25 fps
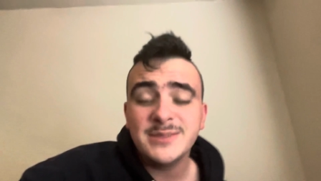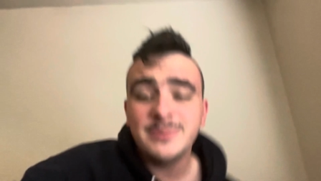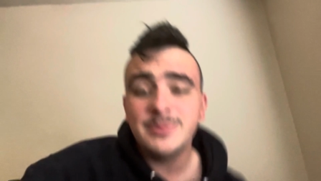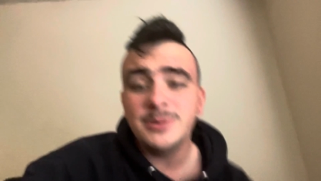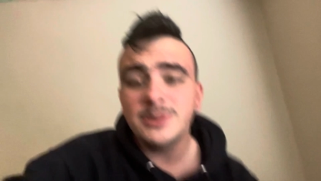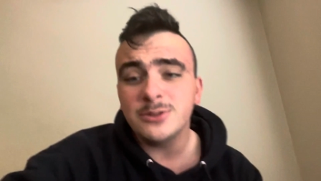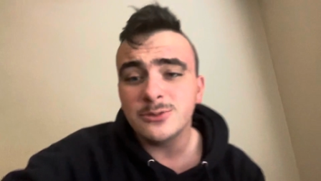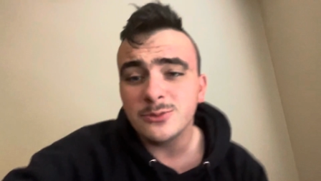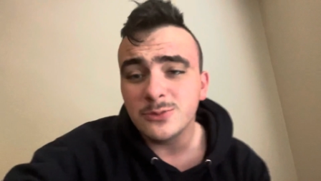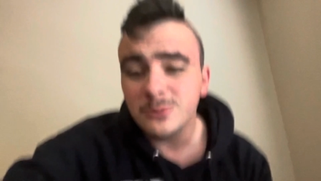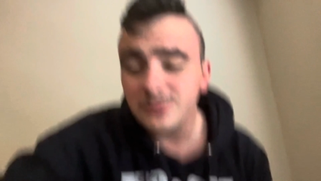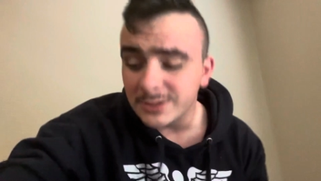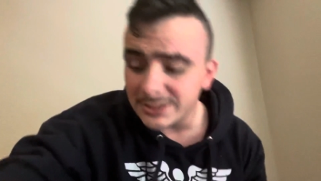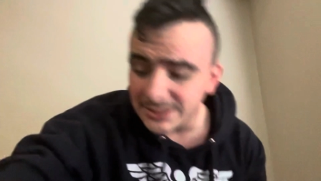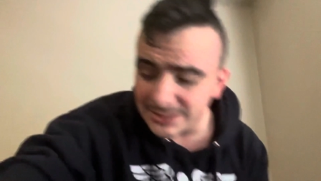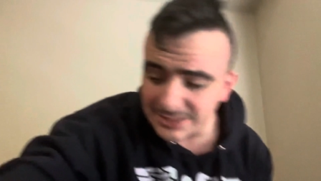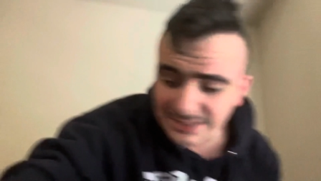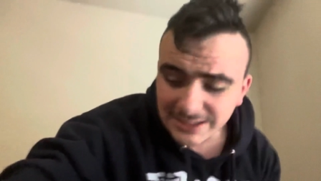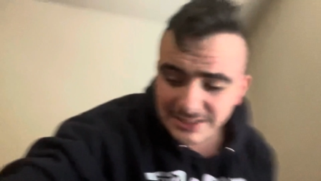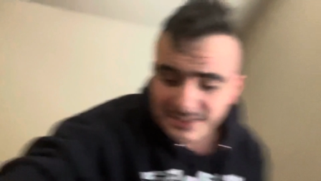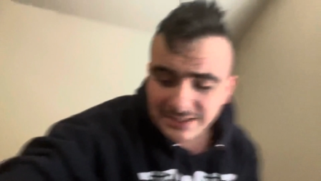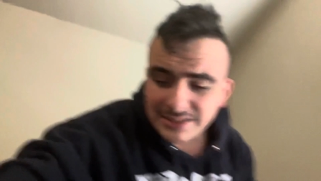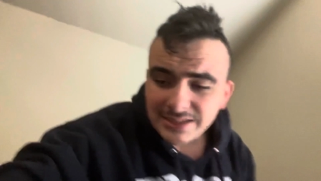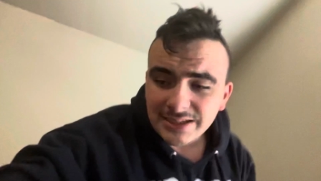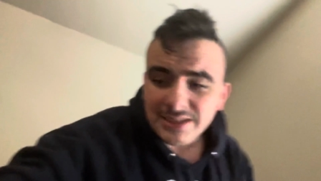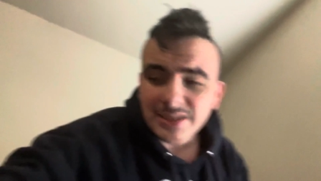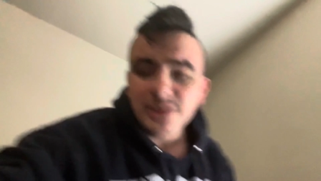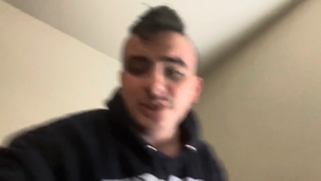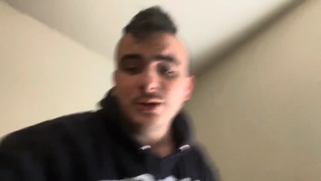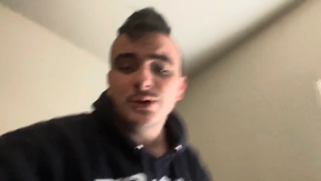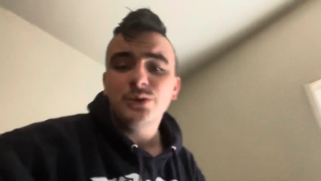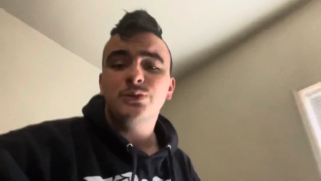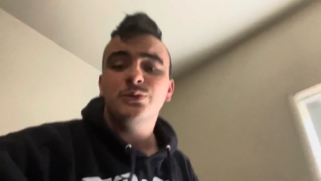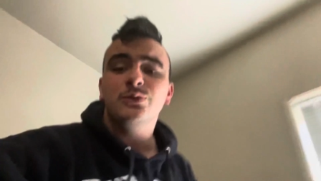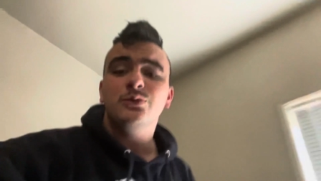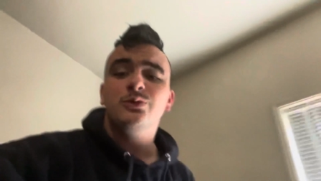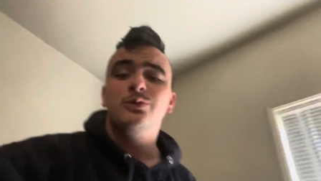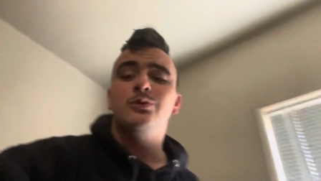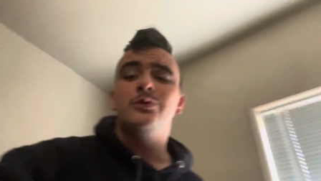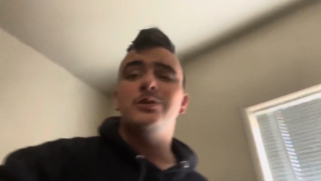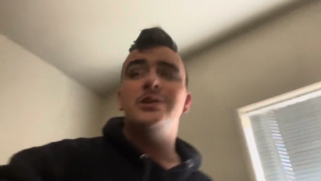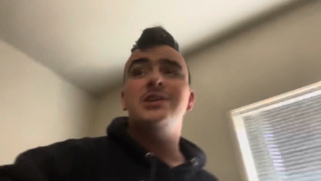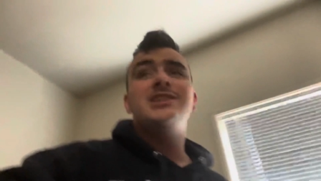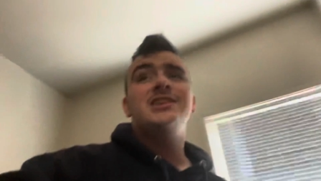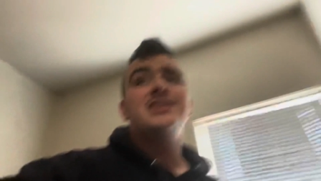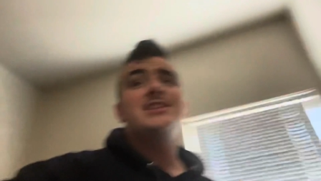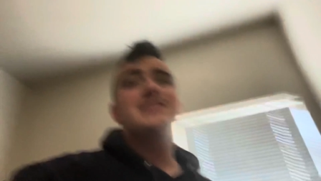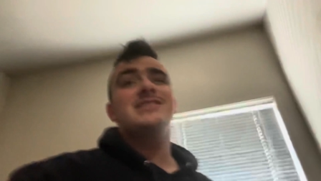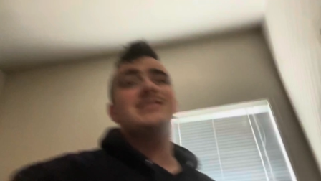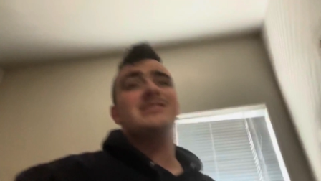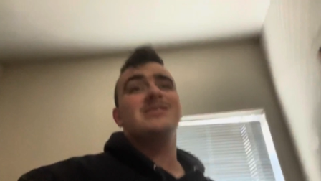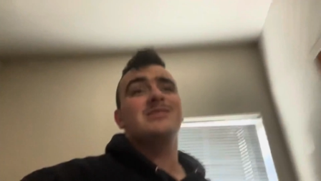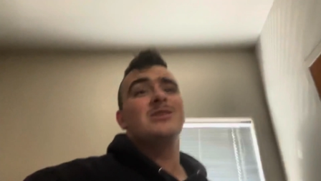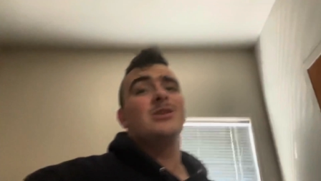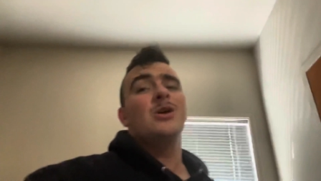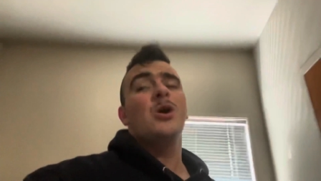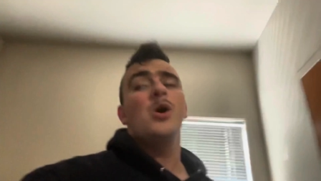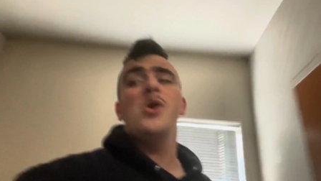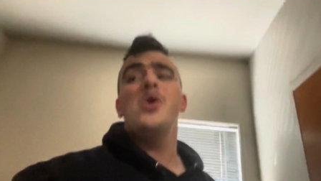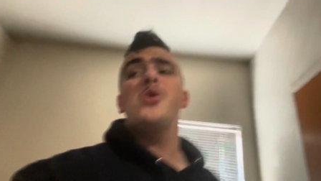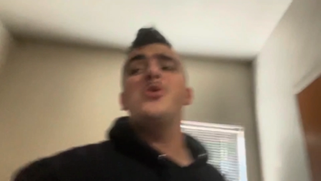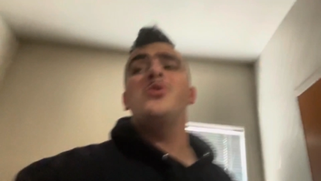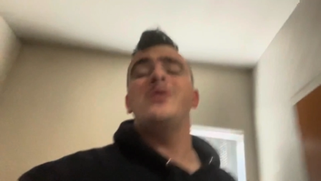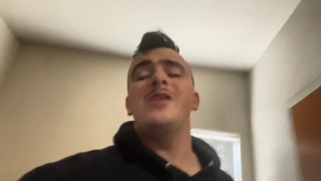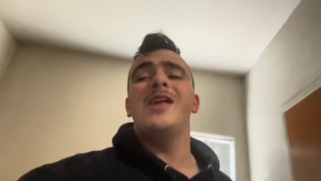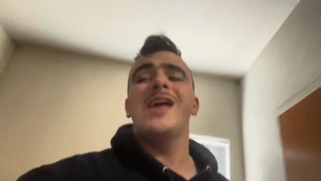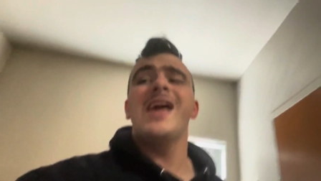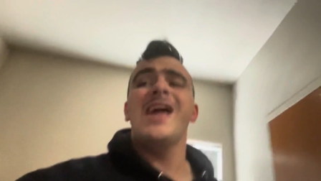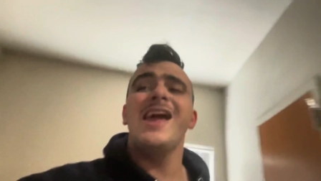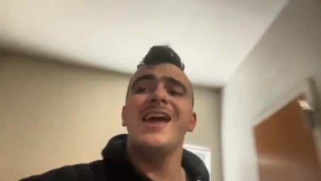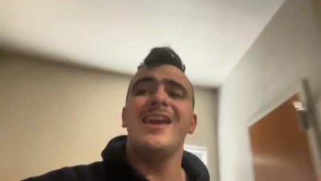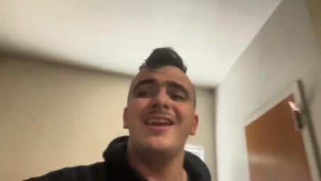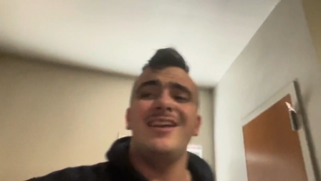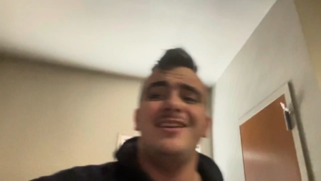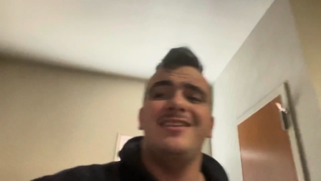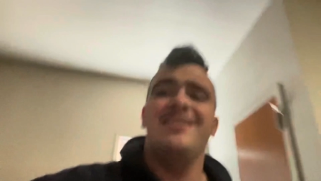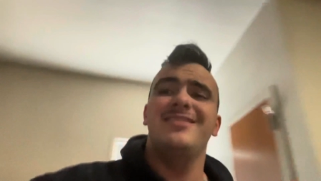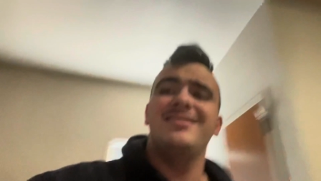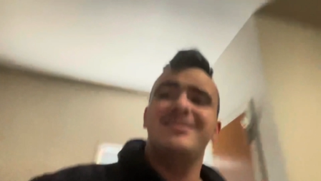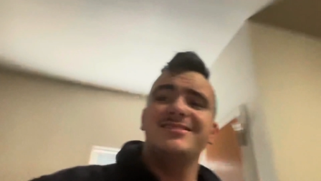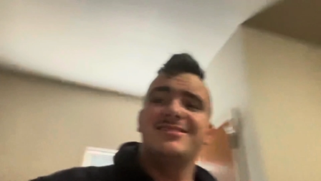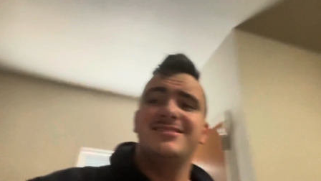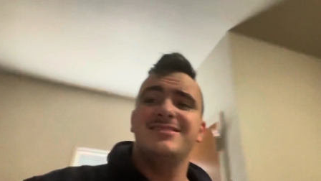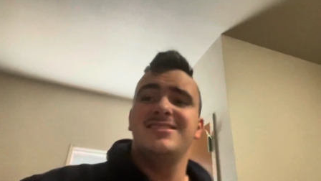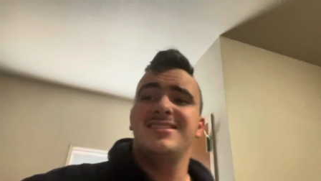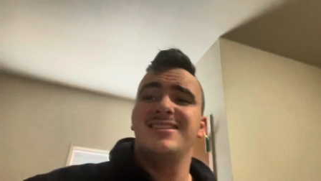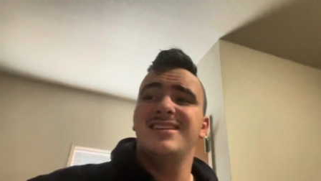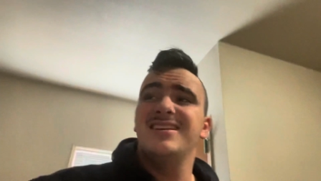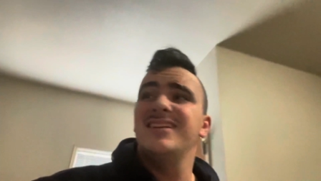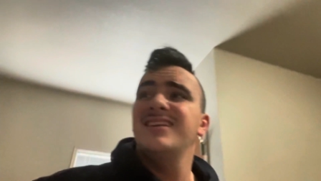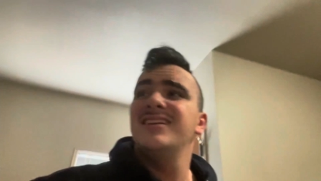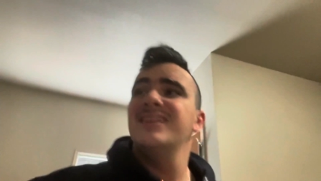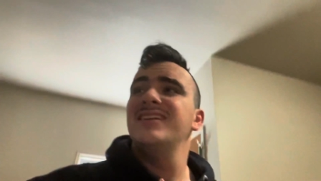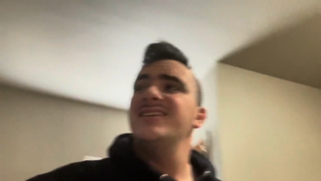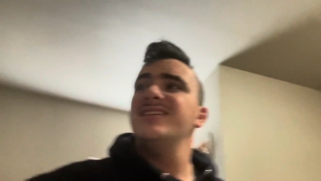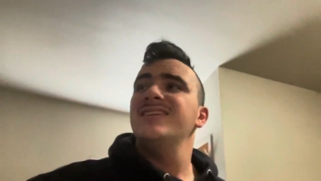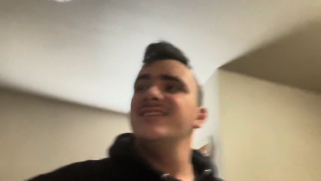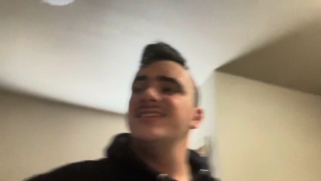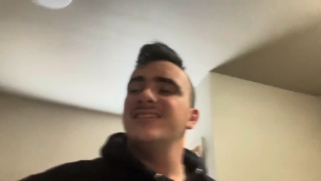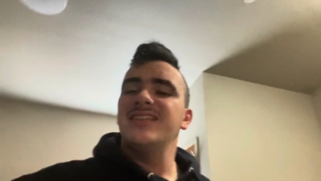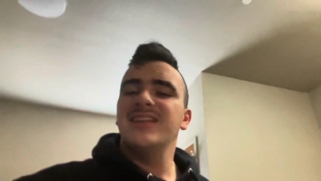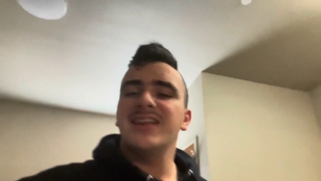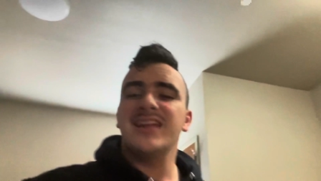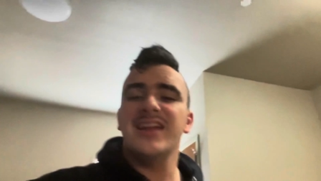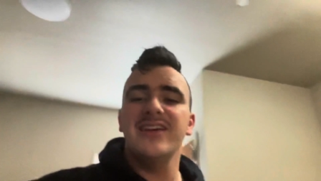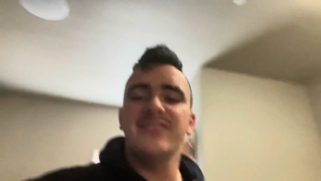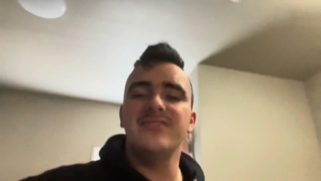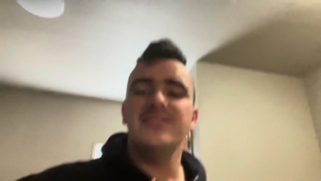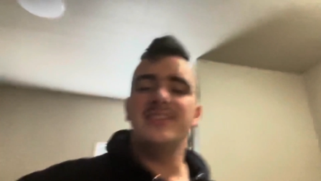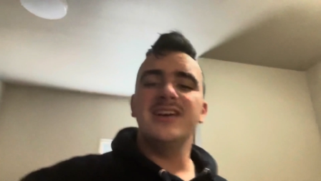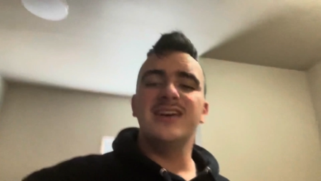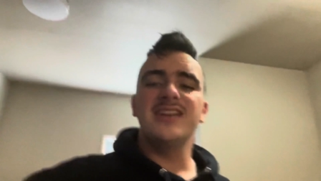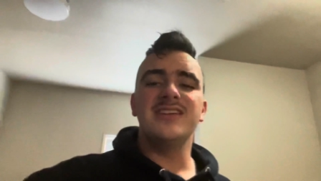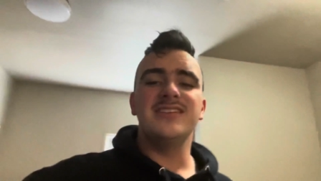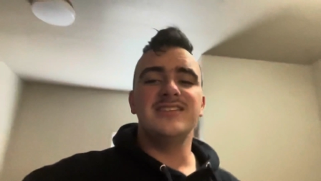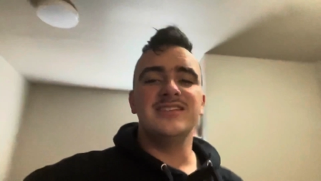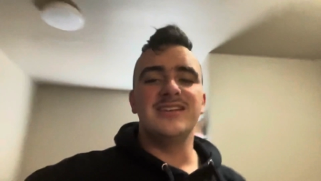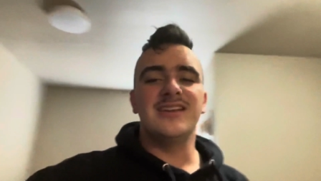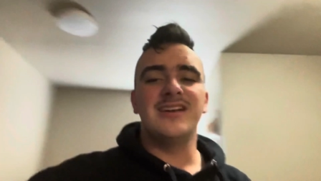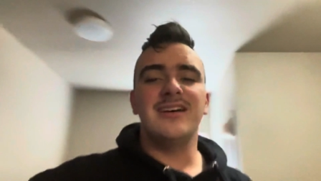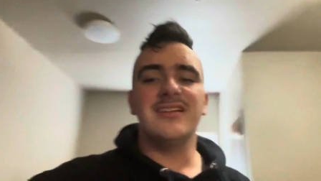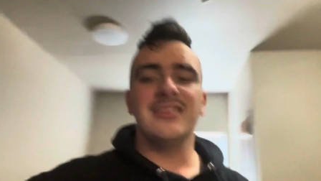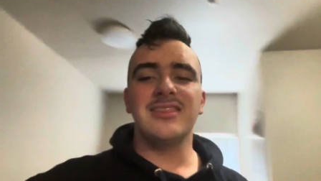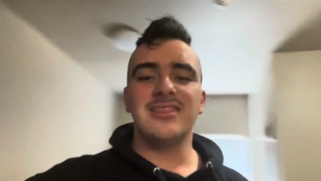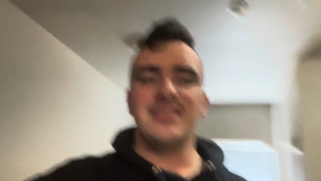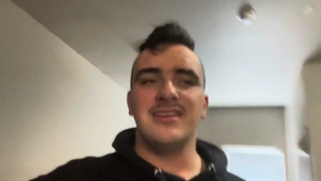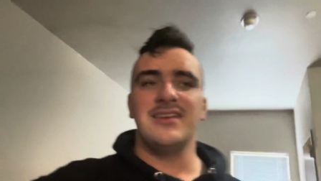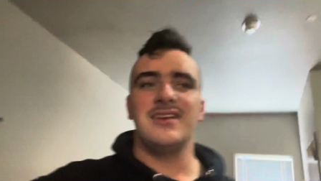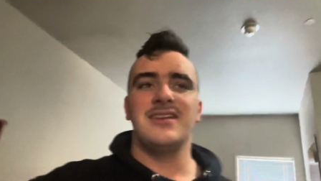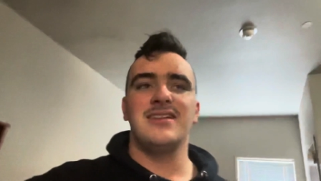been a really, really slow day. Like, I've done nothing.